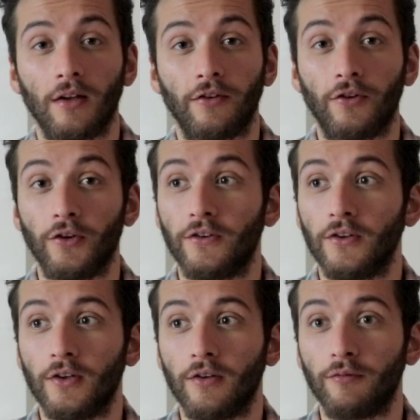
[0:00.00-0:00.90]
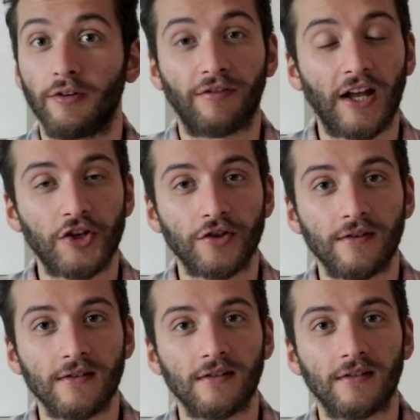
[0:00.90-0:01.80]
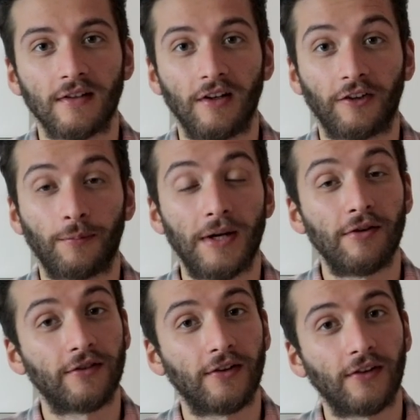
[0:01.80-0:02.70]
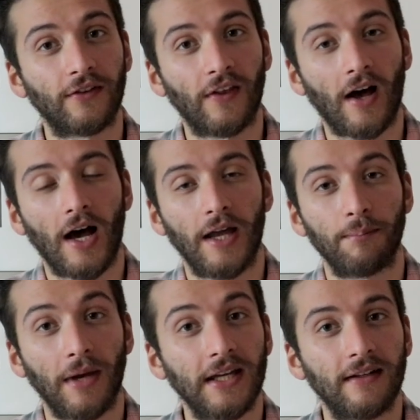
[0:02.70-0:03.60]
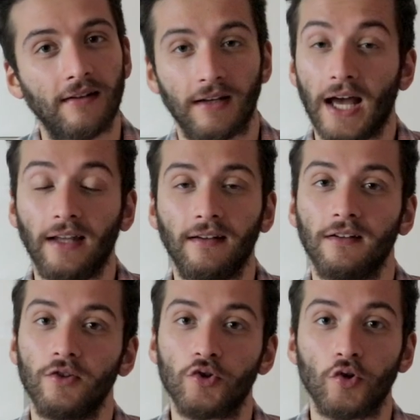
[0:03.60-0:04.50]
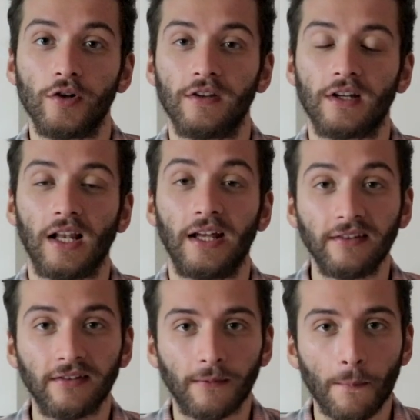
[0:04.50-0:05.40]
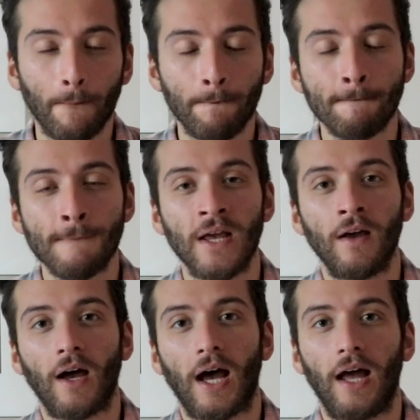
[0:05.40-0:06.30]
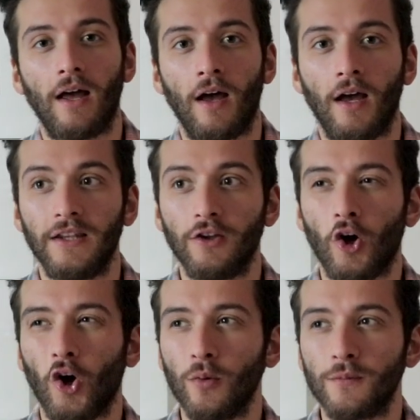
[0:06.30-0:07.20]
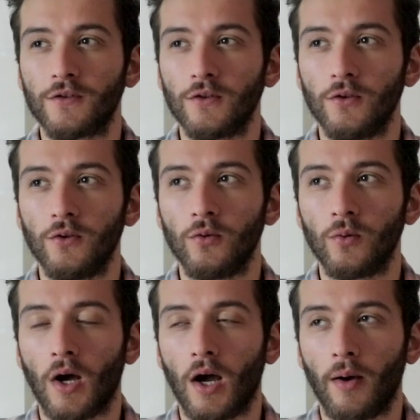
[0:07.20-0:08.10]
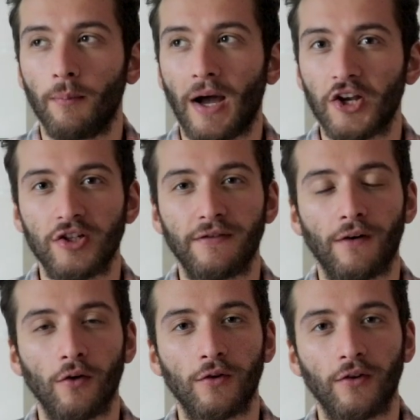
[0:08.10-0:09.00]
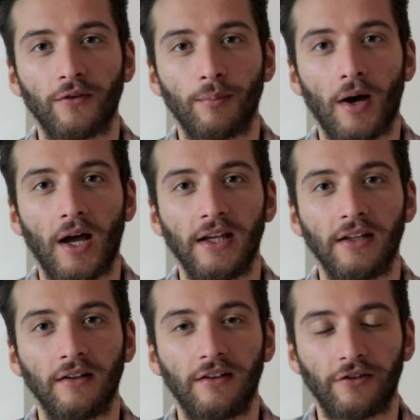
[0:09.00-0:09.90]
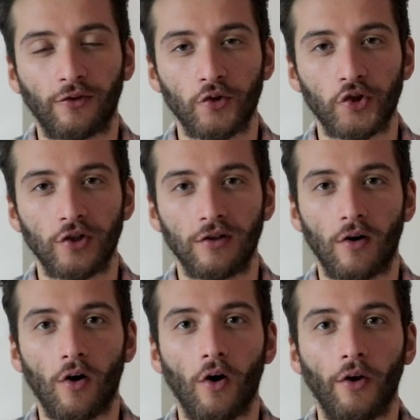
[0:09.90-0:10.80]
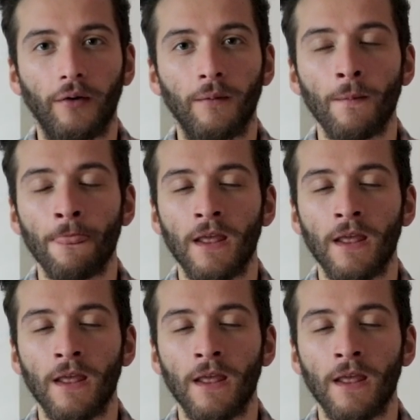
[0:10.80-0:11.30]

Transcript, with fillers: certain reflections and experiences that I made and had during the cleanse. And I hope to um, actually focus my discussion on